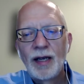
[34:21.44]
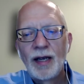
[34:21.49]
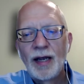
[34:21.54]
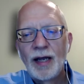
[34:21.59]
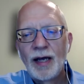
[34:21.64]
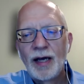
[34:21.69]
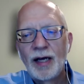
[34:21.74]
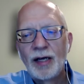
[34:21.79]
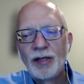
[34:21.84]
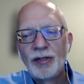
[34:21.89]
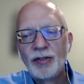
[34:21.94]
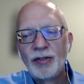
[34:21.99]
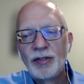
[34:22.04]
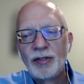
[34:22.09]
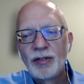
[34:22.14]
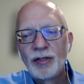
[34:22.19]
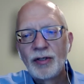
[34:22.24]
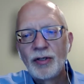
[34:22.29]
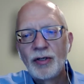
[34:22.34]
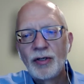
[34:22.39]

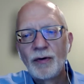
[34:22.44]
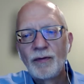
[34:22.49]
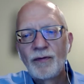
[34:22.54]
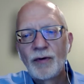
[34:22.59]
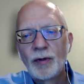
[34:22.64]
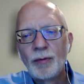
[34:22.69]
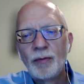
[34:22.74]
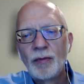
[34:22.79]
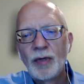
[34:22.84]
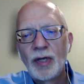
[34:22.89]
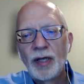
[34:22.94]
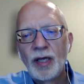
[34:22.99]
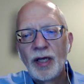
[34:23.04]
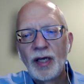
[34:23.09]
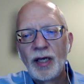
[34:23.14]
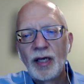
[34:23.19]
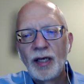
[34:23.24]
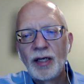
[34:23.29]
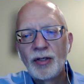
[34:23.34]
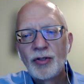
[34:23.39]
And, from
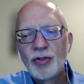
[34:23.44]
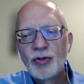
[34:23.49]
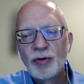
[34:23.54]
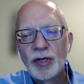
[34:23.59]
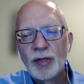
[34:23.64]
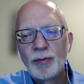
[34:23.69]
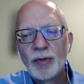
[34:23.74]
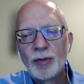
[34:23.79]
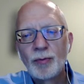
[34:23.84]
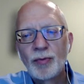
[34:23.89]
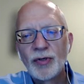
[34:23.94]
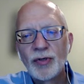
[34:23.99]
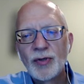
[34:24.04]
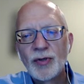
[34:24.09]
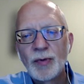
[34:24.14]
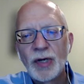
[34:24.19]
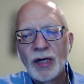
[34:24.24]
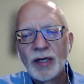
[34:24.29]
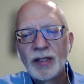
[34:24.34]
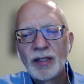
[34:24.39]
a treatment
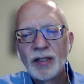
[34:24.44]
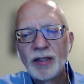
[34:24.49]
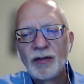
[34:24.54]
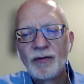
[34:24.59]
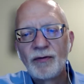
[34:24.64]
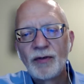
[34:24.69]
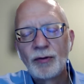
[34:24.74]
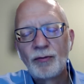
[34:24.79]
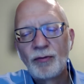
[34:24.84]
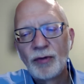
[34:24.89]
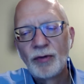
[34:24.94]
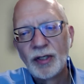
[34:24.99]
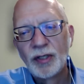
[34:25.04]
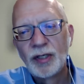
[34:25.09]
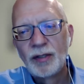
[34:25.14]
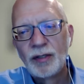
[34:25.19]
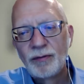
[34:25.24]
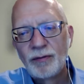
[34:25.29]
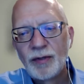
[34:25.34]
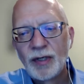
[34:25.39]
perspective, it
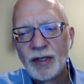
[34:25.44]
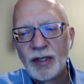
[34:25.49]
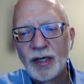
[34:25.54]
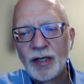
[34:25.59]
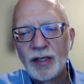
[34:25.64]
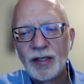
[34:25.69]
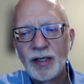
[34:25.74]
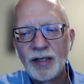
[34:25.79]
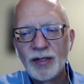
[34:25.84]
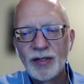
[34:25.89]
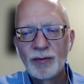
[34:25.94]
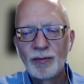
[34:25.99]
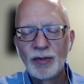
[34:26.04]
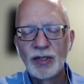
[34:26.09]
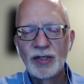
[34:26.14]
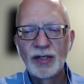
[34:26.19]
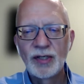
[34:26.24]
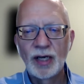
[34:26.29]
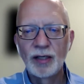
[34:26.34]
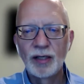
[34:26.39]
really, again, needs to
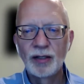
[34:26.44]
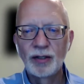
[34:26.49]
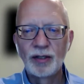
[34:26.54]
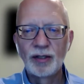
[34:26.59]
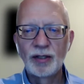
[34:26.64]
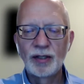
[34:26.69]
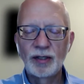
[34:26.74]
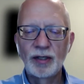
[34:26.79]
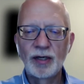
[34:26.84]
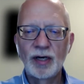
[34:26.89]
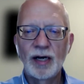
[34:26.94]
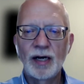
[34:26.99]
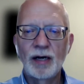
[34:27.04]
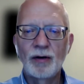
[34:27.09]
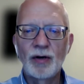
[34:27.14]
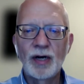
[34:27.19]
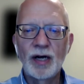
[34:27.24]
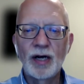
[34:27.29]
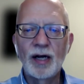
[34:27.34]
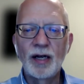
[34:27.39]
be tailored.
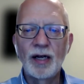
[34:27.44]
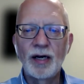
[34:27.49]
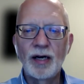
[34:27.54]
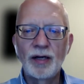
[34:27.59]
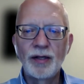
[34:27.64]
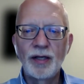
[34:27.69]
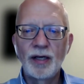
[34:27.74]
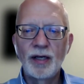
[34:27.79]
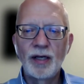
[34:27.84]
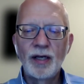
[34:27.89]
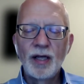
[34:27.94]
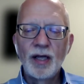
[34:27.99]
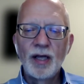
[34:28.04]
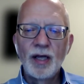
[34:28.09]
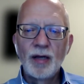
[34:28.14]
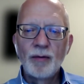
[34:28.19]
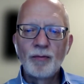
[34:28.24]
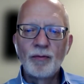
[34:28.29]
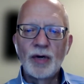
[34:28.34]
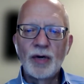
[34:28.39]
How high are the
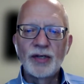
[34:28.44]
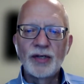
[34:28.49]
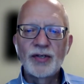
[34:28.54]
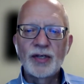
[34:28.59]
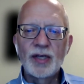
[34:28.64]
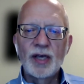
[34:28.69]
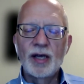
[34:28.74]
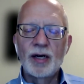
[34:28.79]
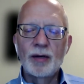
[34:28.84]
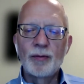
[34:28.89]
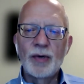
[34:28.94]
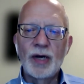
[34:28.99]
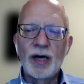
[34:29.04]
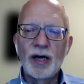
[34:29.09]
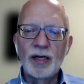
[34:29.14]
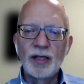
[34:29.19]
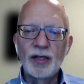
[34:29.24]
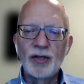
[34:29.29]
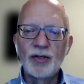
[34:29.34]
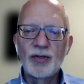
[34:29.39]
MuSK
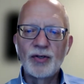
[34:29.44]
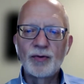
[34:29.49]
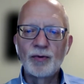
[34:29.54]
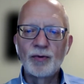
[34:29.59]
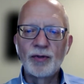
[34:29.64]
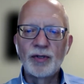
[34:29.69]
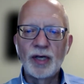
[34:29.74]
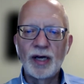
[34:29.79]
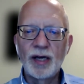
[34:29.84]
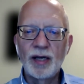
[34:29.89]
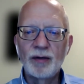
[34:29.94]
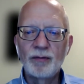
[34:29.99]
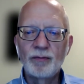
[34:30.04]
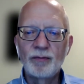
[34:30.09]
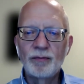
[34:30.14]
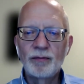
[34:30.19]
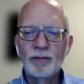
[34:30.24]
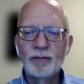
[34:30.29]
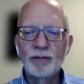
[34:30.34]
antibodies with that,